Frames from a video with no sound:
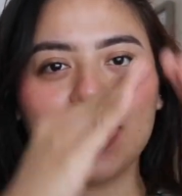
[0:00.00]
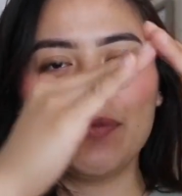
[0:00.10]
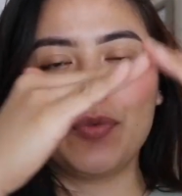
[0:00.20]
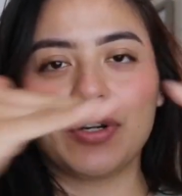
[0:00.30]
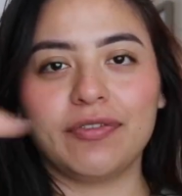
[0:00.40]

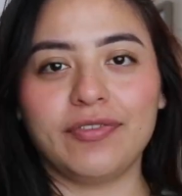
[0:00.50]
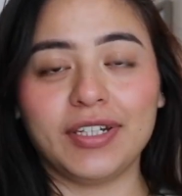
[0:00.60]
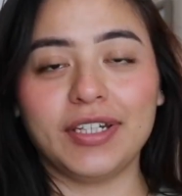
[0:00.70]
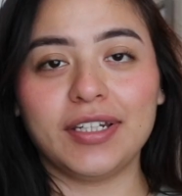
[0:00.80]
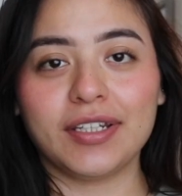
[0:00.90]
more
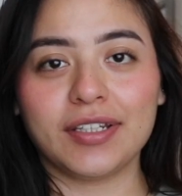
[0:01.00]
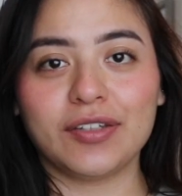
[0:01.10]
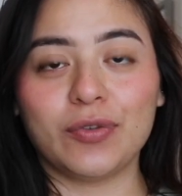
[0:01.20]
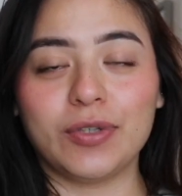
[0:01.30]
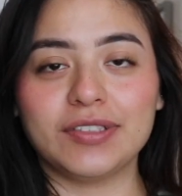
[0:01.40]
fitted
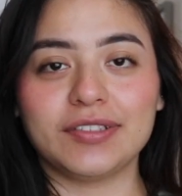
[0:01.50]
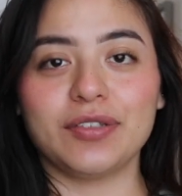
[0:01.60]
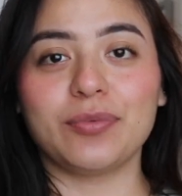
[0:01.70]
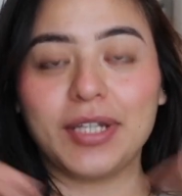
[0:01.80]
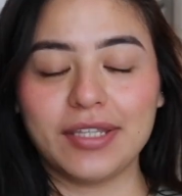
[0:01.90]
towards
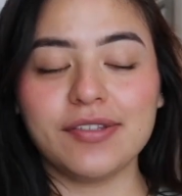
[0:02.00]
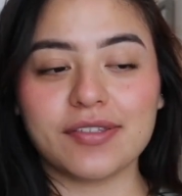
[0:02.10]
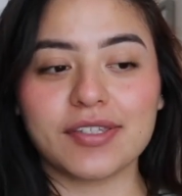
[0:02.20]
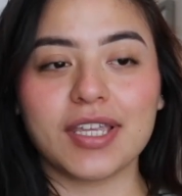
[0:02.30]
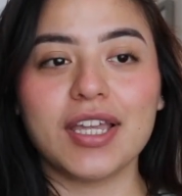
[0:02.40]
the
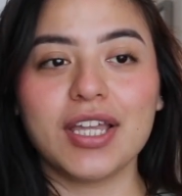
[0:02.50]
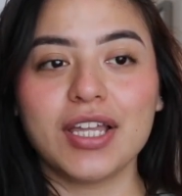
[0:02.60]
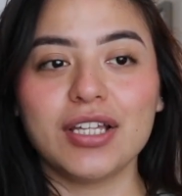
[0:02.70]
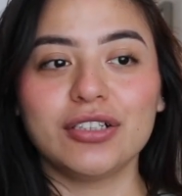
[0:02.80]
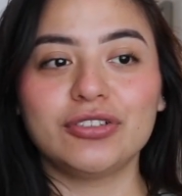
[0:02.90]
waist.
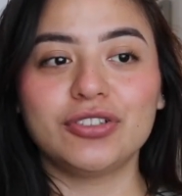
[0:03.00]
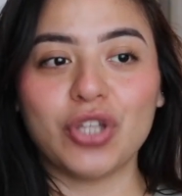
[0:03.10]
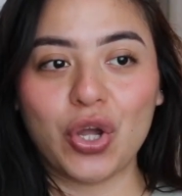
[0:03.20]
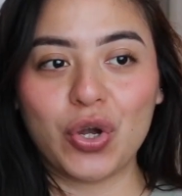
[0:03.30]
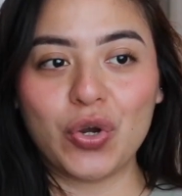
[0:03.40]

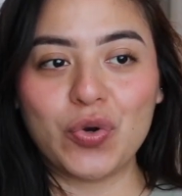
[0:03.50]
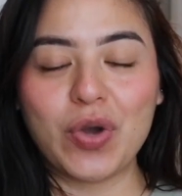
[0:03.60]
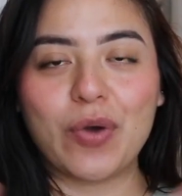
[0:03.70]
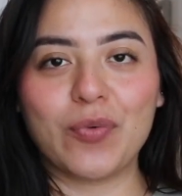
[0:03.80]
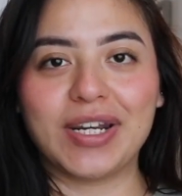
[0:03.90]

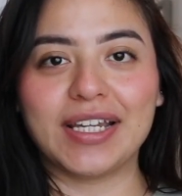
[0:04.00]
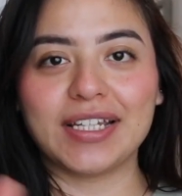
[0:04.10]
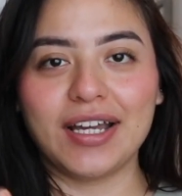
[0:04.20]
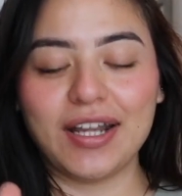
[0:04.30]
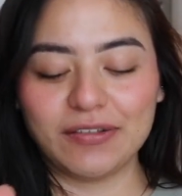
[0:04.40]
So when I
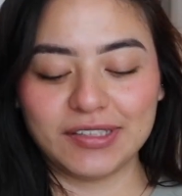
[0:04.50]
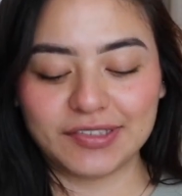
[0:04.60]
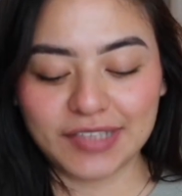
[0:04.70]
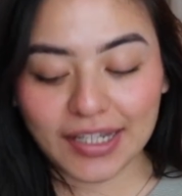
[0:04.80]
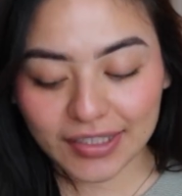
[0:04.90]
cut out the
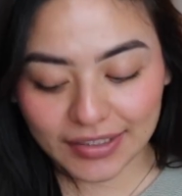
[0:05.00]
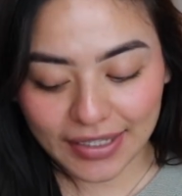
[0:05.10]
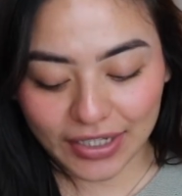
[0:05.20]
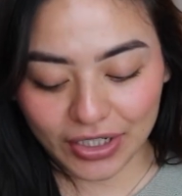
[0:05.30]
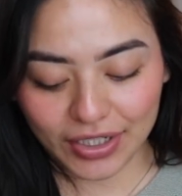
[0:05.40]
second
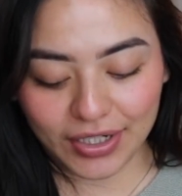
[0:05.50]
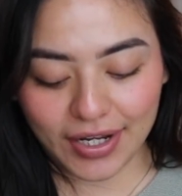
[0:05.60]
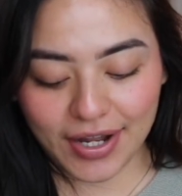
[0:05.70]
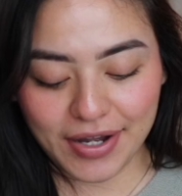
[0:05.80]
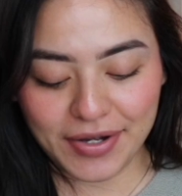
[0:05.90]
layer,
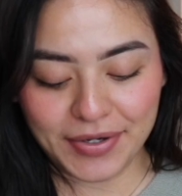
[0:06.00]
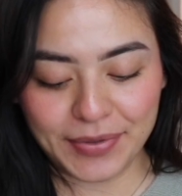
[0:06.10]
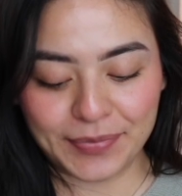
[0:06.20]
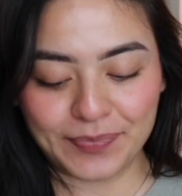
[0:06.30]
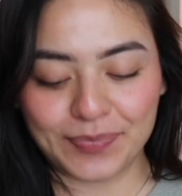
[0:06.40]

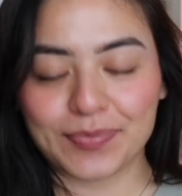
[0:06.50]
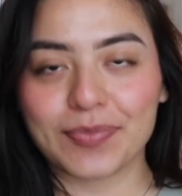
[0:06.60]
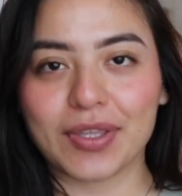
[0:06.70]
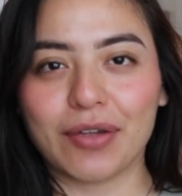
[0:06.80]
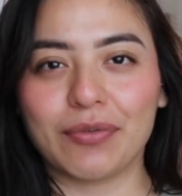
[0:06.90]

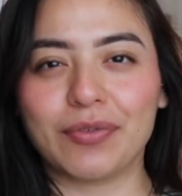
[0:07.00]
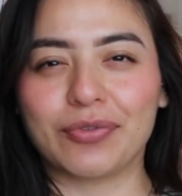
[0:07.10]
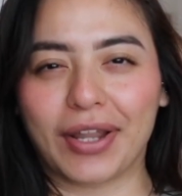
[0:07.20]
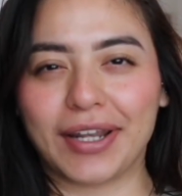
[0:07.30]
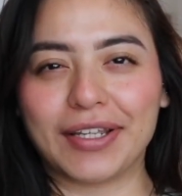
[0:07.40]
we
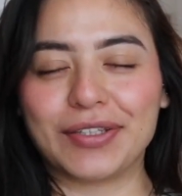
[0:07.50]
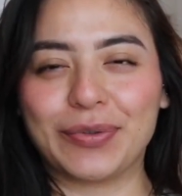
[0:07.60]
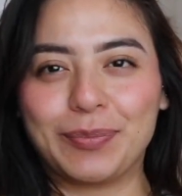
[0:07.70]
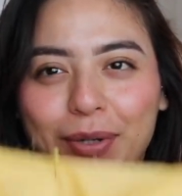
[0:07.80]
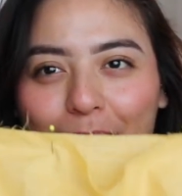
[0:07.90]
ran
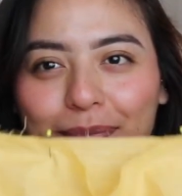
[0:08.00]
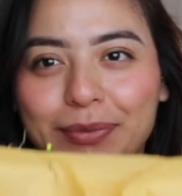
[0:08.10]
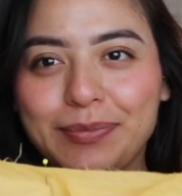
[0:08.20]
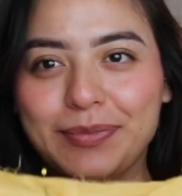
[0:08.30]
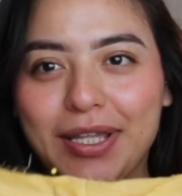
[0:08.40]
into a
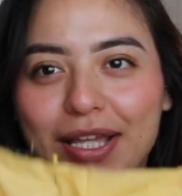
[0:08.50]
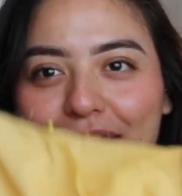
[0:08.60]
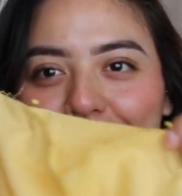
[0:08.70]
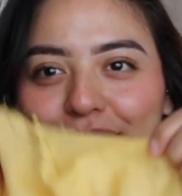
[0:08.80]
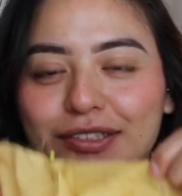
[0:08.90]
problem.
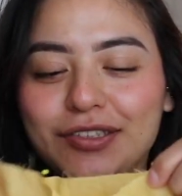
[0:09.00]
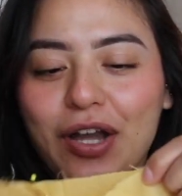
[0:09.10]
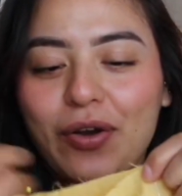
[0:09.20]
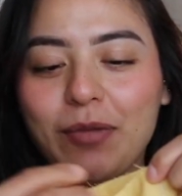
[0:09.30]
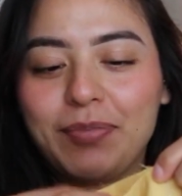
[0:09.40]

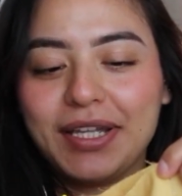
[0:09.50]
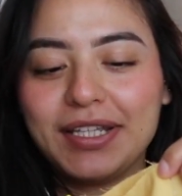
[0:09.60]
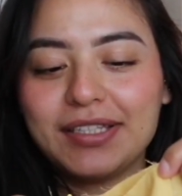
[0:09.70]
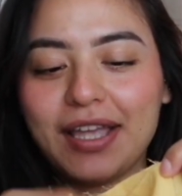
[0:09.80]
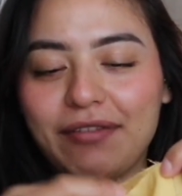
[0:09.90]
So I
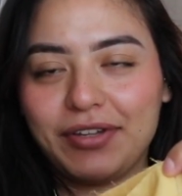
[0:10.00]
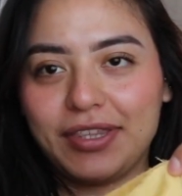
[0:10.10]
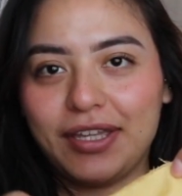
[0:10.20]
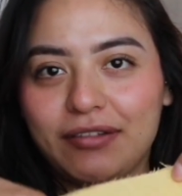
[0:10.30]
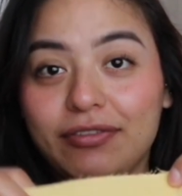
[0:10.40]
pinned
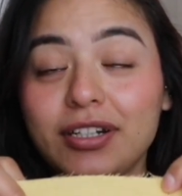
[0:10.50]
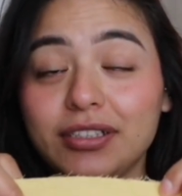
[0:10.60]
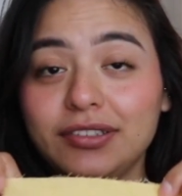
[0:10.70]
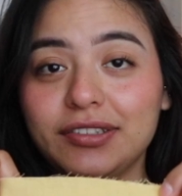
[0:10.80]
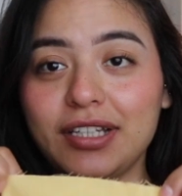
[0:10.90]
everything.
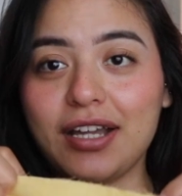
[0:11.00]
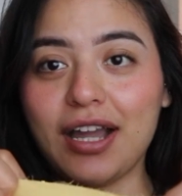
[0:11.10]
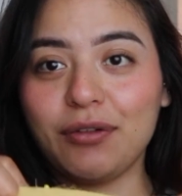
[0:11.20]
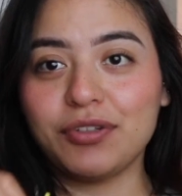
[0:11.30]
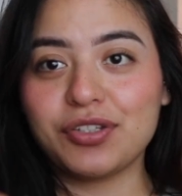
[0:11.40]
First,
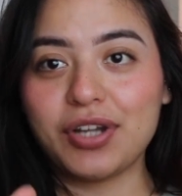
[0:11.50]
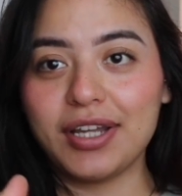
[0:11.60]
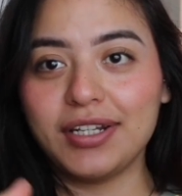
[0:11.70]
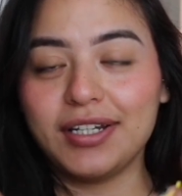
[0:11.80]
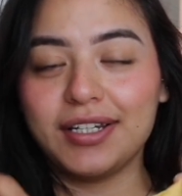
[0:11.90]
I was
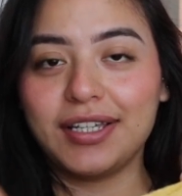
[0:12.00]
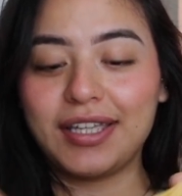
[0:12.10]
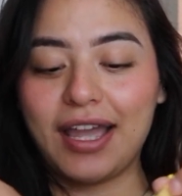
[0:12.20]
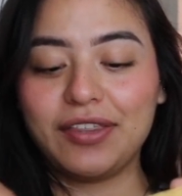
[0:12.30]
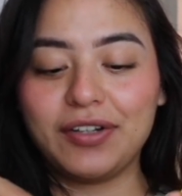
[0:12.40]
trying to
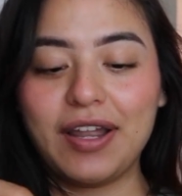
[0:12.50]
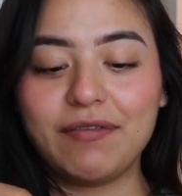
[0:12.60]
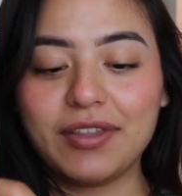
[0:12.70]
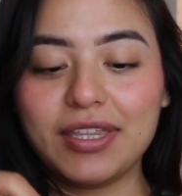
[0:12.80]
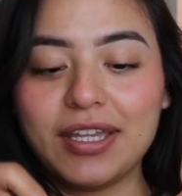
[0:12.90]
gather
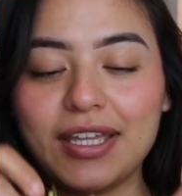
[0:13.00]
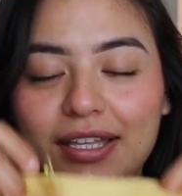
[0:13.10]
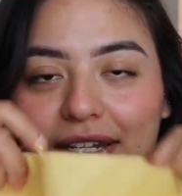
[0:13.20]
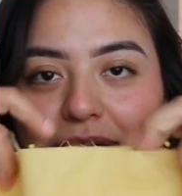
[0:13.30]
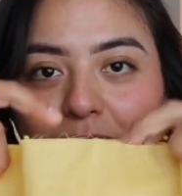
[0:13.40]
everything
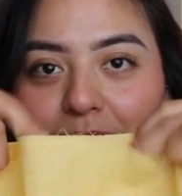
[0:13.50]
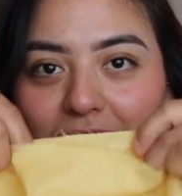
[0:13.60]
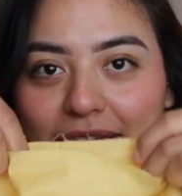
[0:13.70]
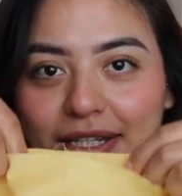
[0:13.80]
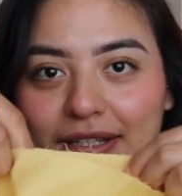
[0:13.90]
and
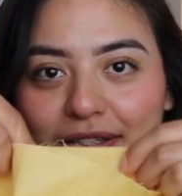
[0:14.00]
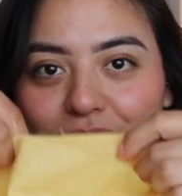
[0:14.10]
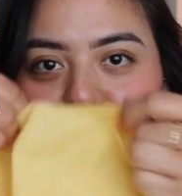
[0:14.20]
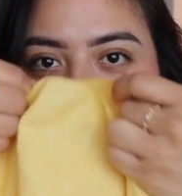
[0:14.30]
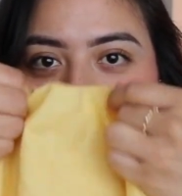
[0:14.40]
pin it
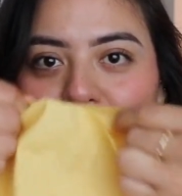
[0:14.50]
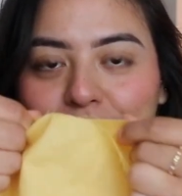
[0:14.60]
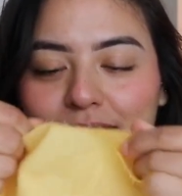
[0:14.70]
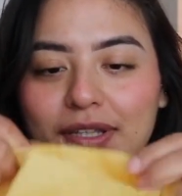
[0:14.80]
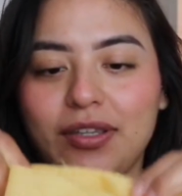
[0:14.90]
to
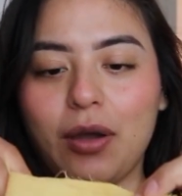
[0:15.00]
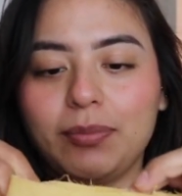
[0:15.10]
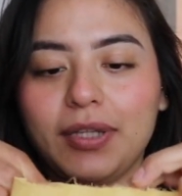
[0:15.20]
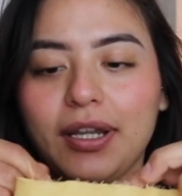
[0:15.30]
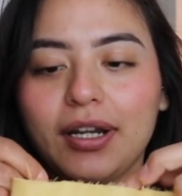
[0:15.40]
the
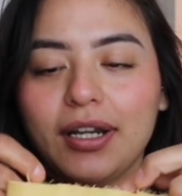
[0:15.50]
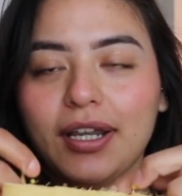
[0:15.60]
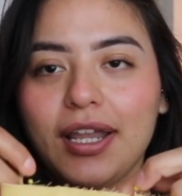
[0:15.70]
top layer,